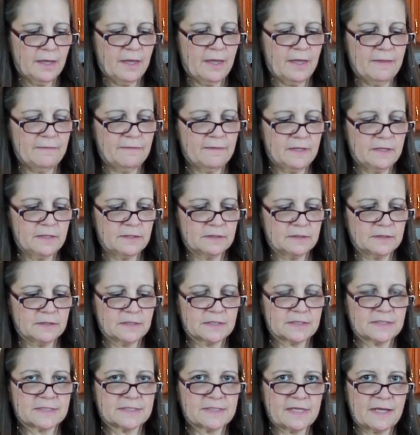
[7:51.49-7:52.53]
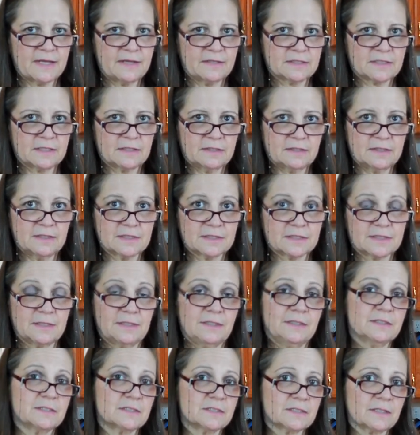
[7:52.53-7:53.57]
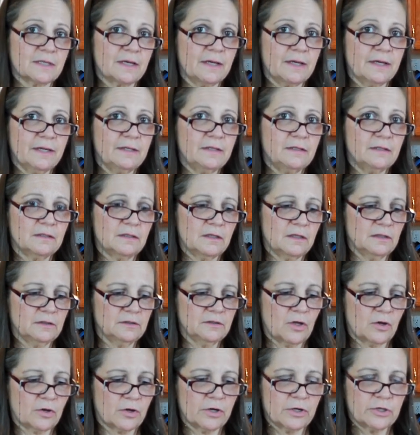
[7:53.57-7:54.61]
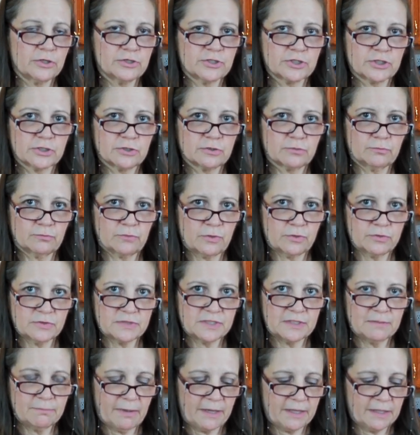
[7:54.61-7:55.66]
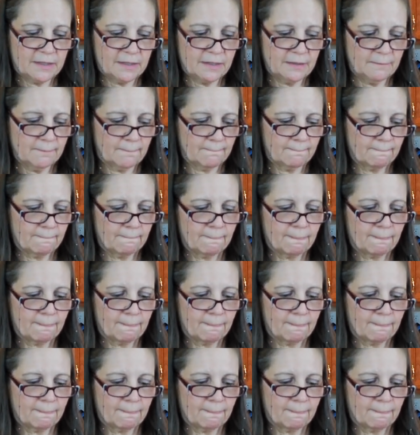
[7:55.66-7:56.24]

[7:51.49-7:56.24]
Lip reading: and then set this inside a large roasting pan,